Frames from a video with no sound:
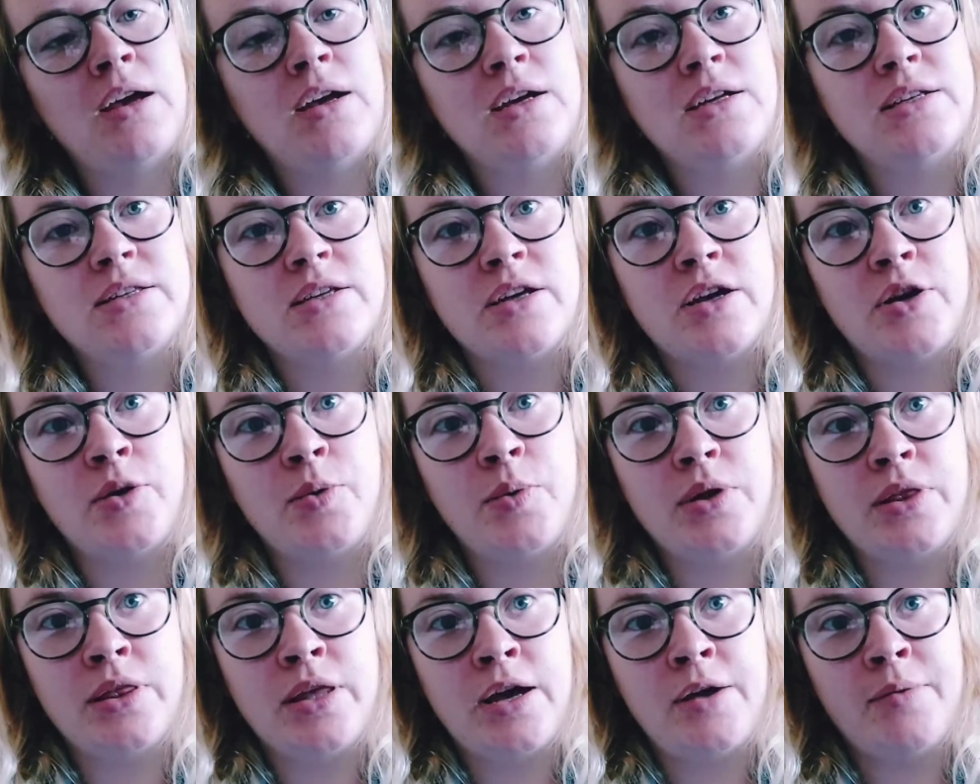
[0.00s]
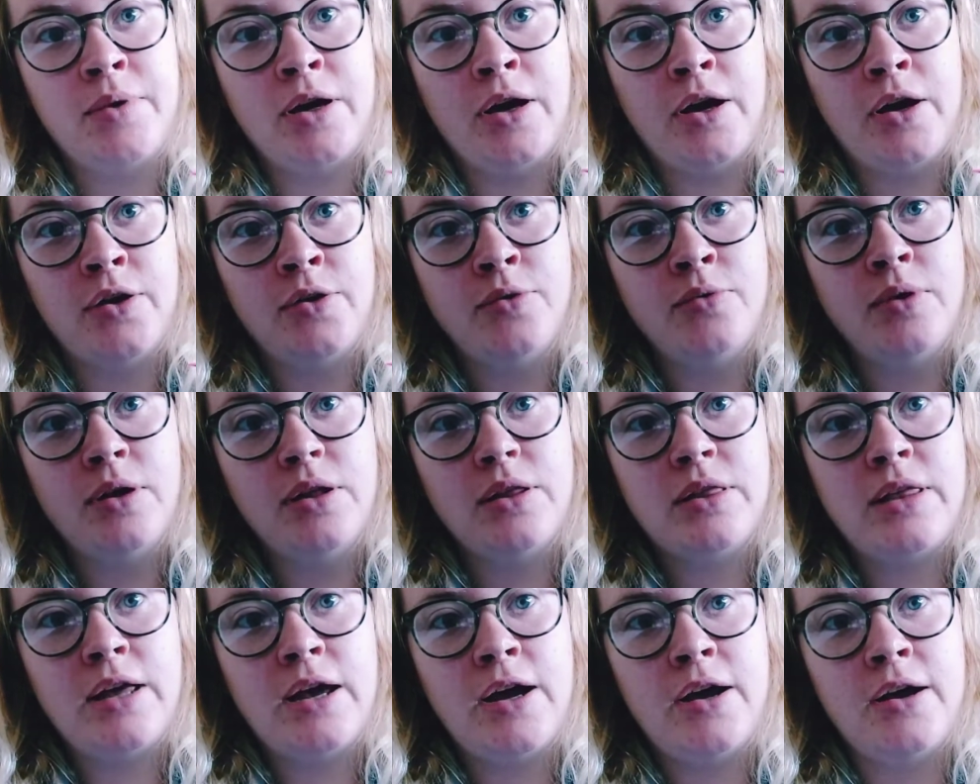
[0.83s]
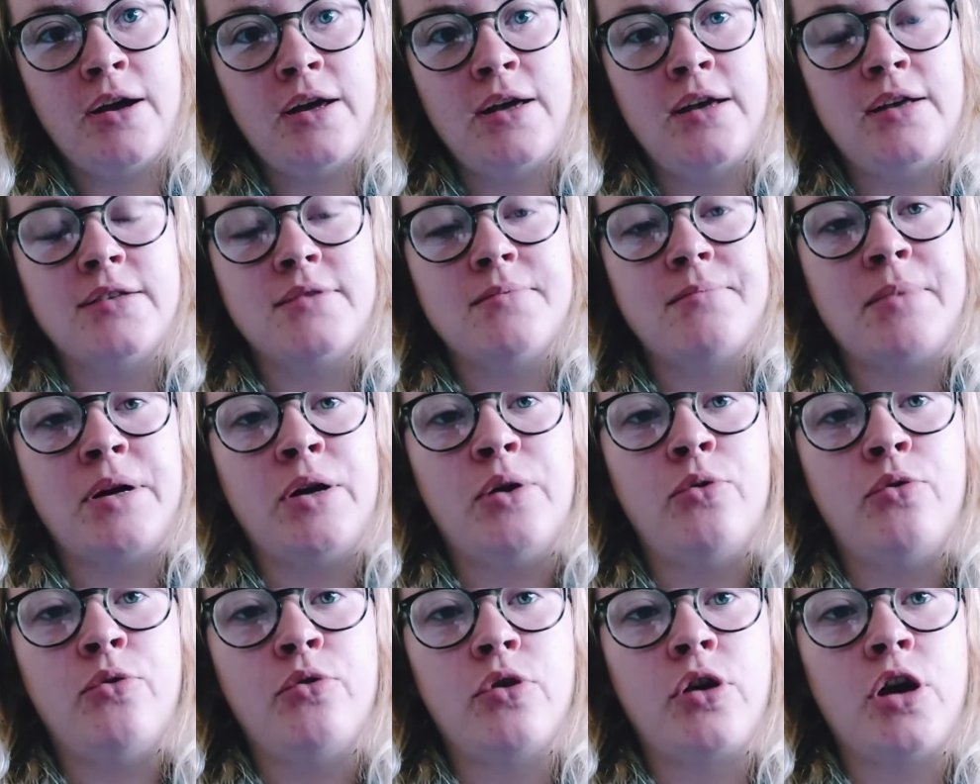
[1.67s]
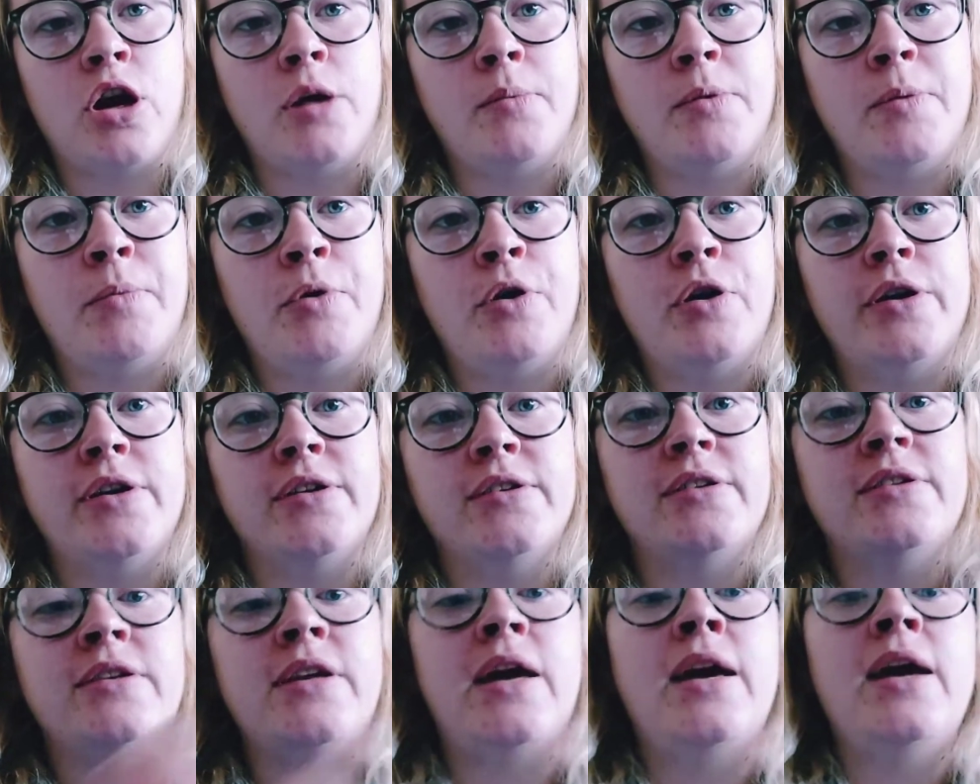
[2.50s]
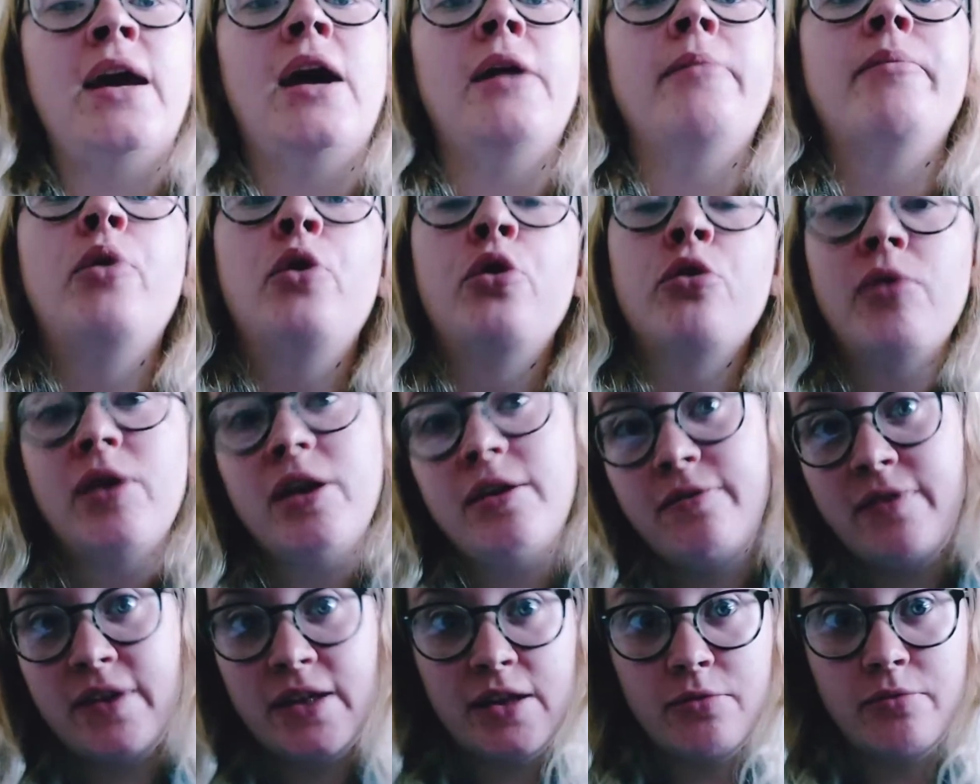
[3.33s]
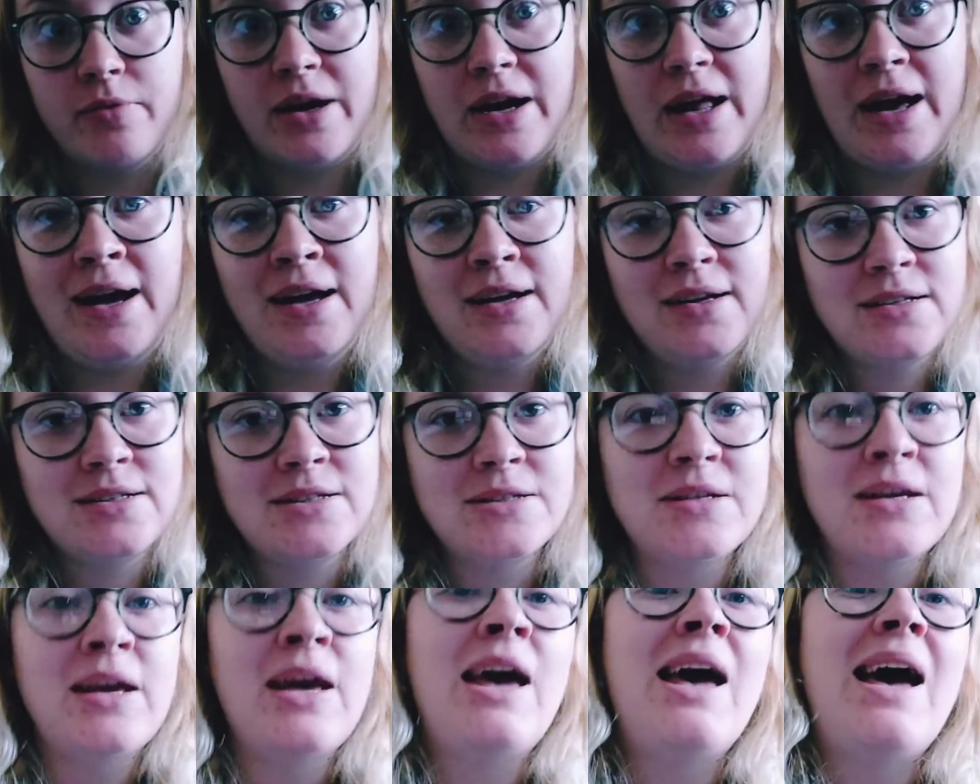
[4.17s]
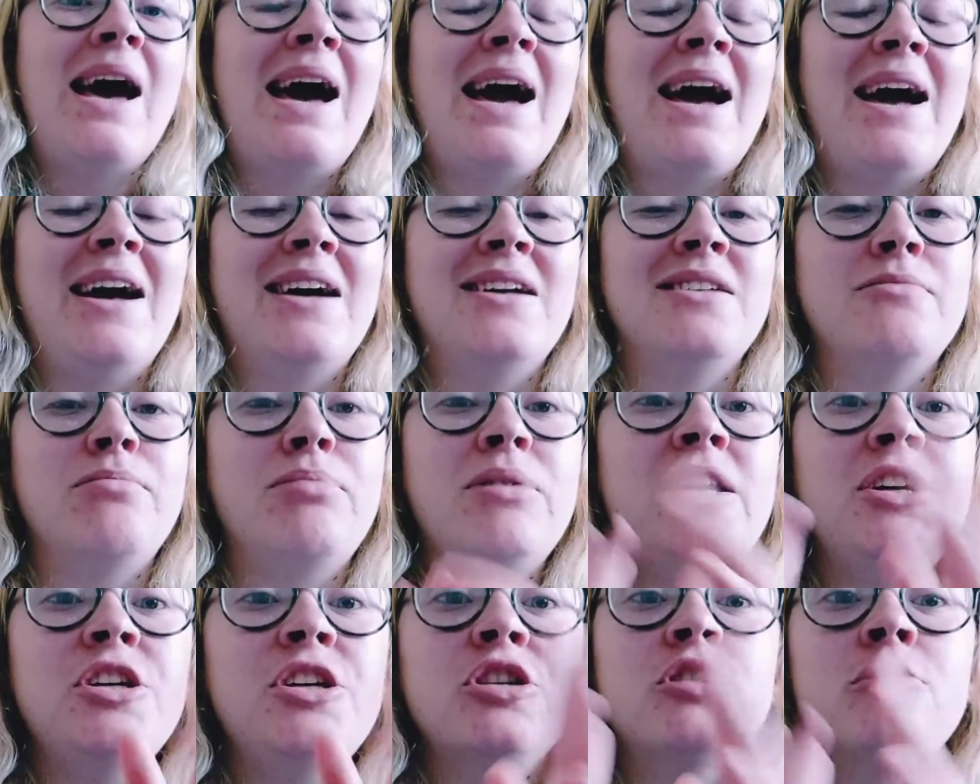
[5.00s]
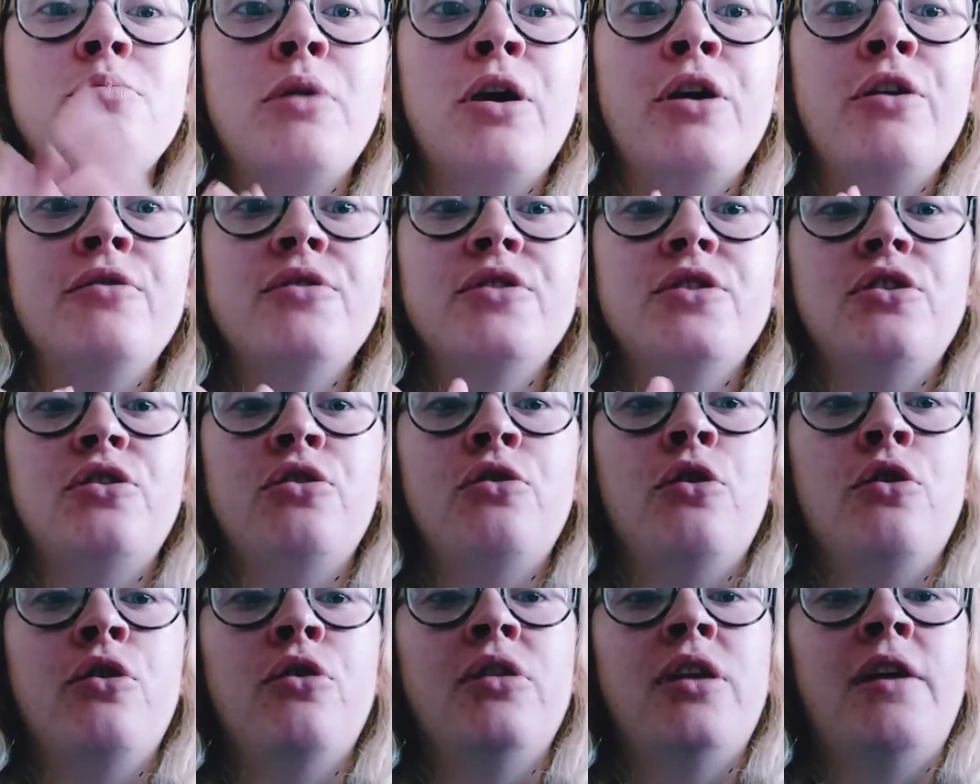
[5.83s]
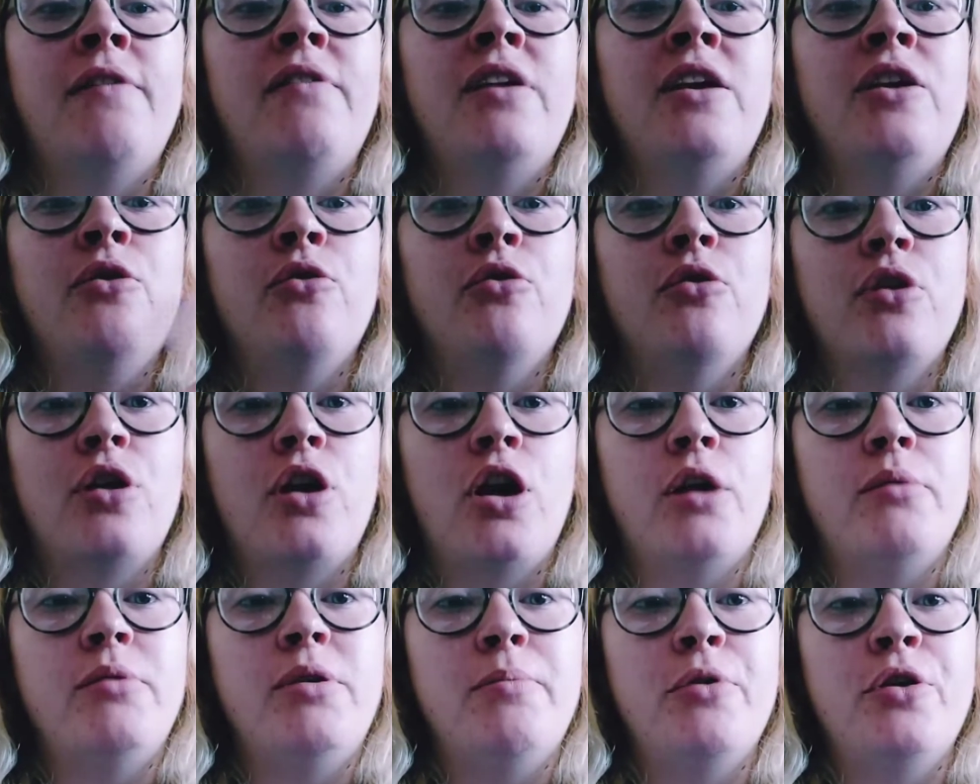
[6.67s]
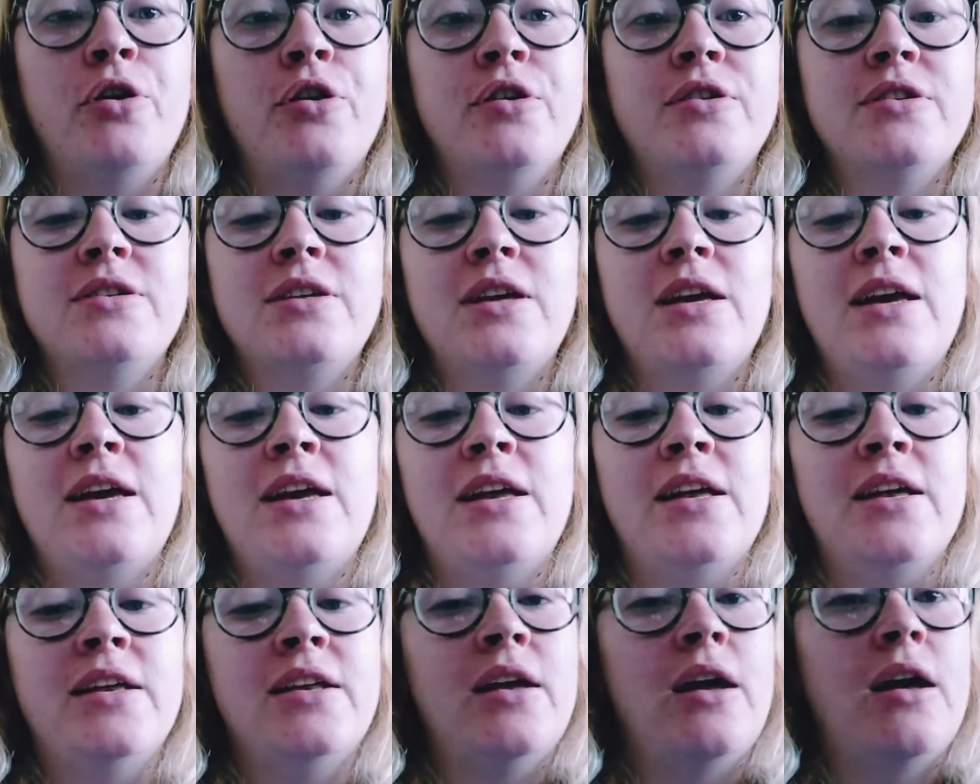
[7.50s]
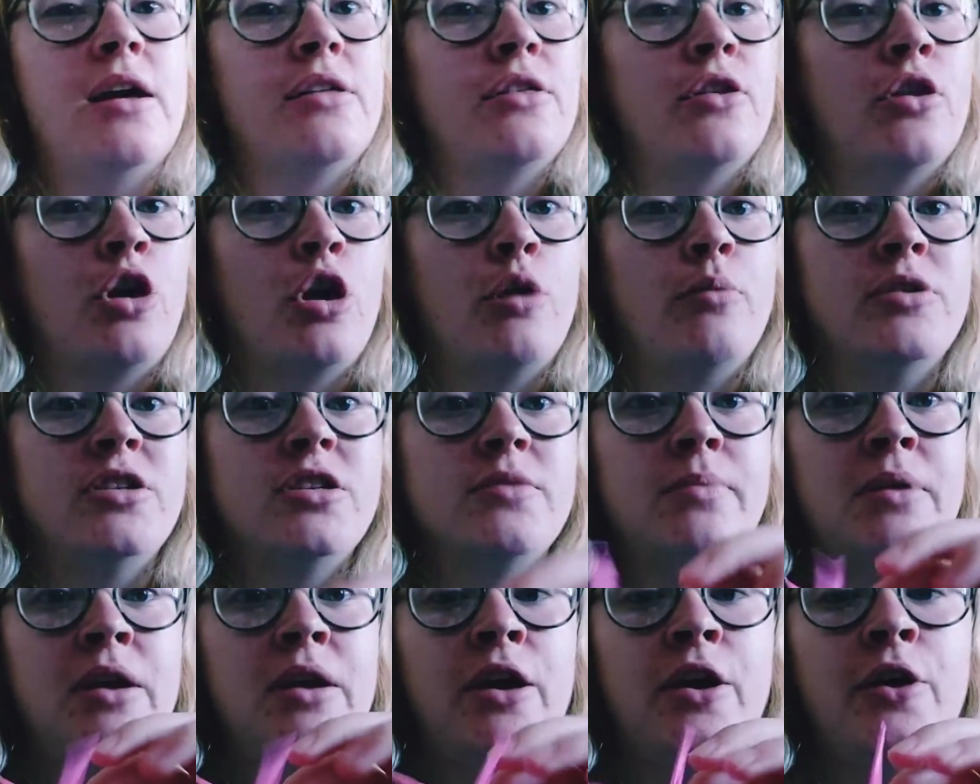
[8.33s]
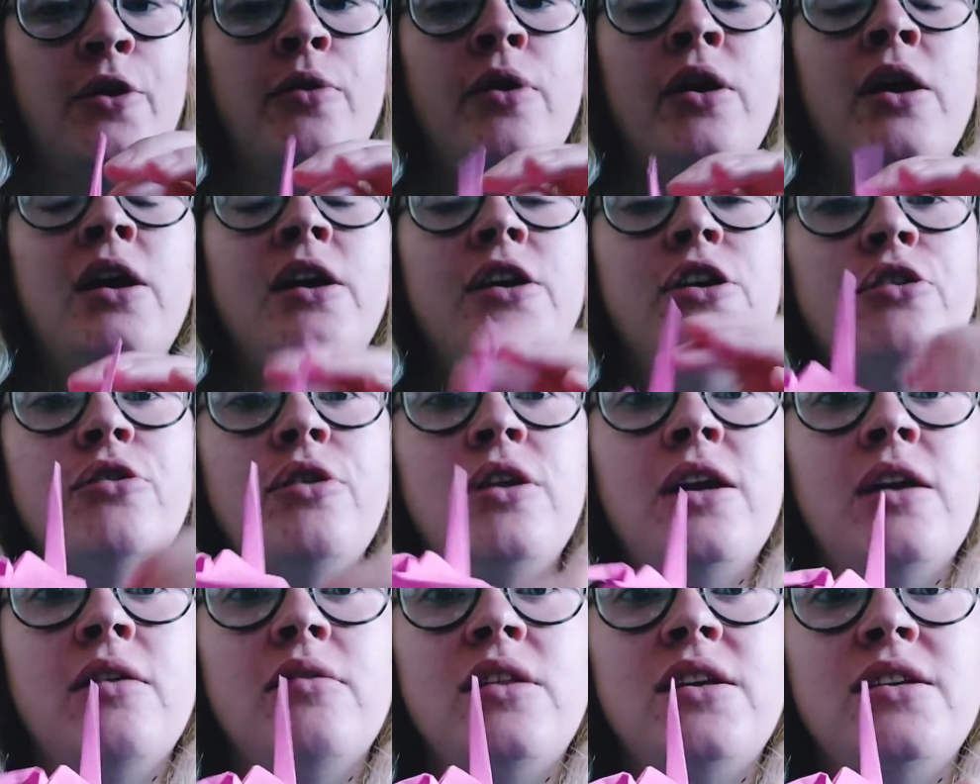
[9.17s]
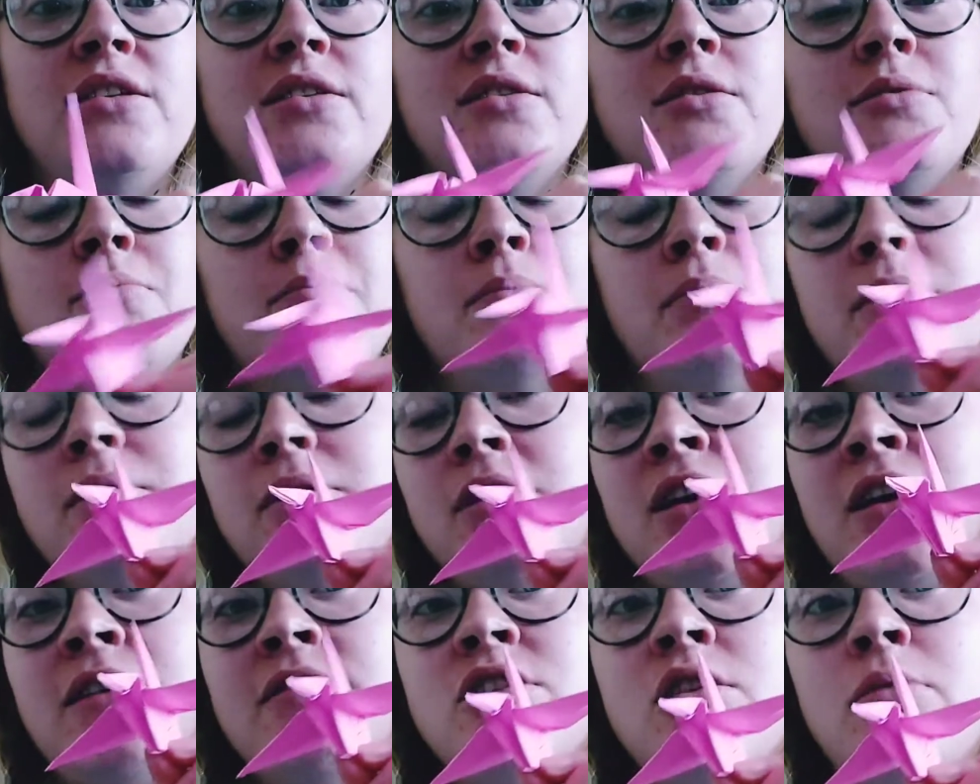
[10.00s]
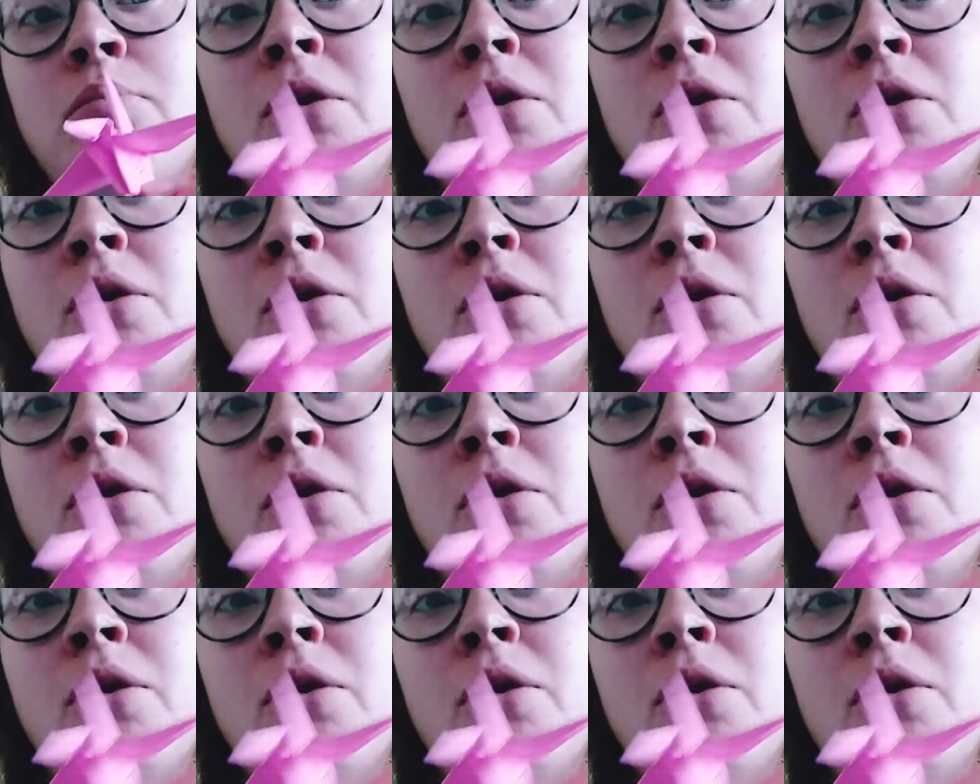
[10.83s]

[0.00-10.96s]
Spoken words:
So there we go. There is my origami bird of the day. I'm already feeling relaxed, and please just post your lovely origami birds in the comments below. You can give these as gifts to